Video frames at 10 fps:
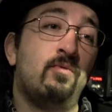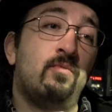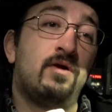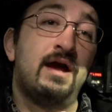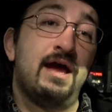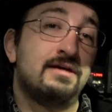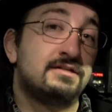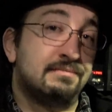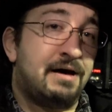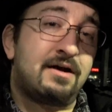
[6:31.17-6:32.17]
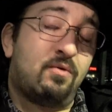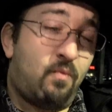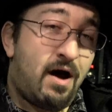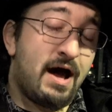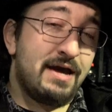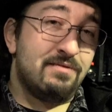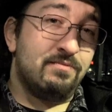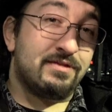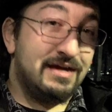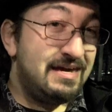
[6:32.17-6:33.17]
Whereas the Model Y
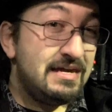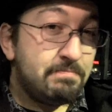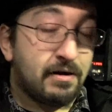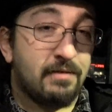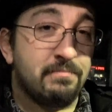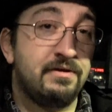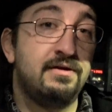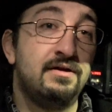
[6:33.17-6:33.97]
with a heat pump,